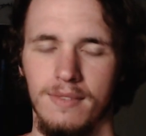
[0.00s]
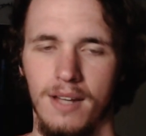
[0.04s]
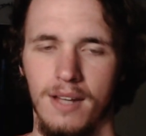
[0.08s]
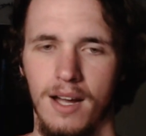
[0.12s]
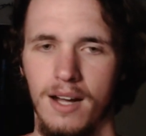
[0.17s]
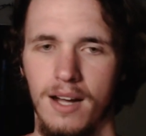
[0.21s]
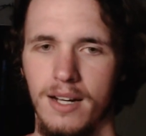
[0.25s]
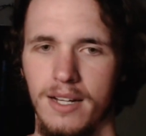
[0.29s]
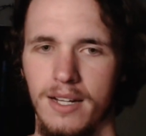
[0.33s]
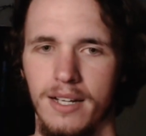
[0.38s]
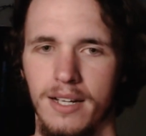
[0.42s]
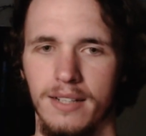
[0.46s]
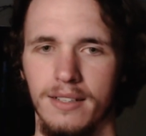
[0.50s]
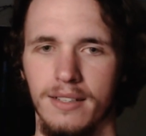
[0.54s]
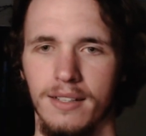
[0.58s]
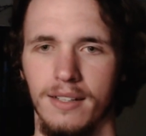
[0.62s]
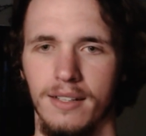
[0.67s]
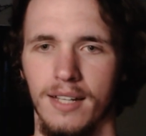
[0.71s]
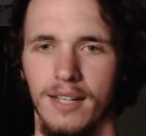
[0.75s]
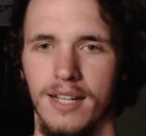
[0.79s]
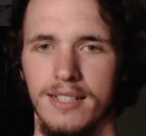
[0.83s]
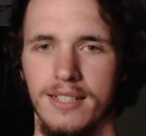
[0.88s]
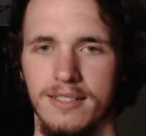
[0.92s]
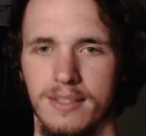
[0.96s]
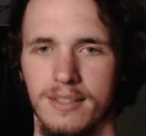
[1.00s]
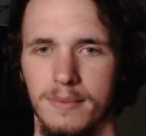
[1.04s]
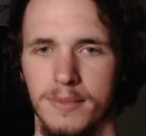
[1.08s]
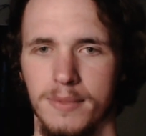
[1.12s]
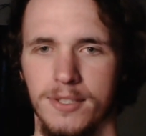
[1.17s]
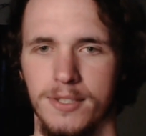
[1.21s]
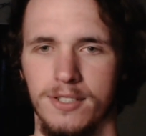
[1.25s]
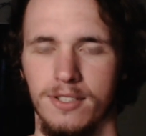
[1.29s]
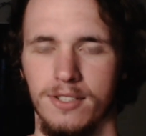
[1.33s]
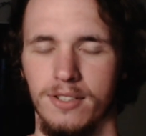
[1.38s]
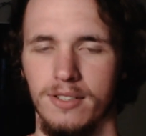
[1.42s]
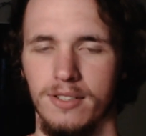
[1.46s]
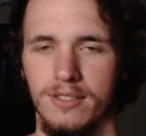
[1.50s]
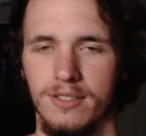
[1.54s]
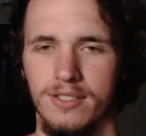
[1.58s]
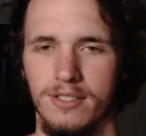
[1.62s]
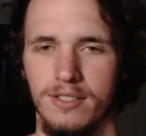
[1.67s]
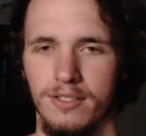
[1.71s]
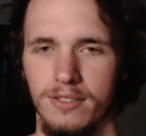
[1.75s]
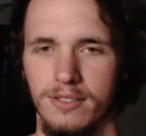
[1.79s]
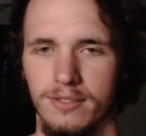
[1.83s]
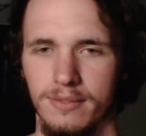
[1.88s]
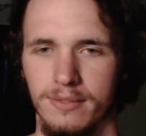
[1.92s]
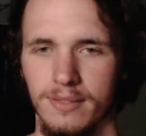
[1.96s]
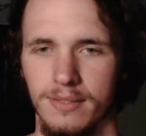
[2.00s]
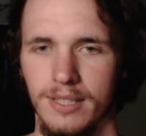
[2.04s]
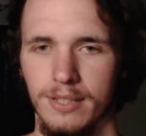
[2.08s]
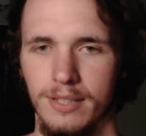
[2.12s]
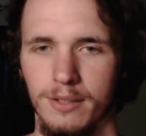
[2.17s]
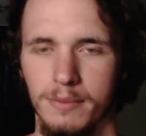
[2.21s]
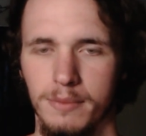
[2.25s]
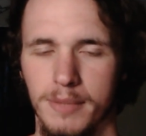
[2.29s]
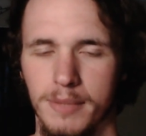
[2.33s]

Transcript: I ended last episode, so it would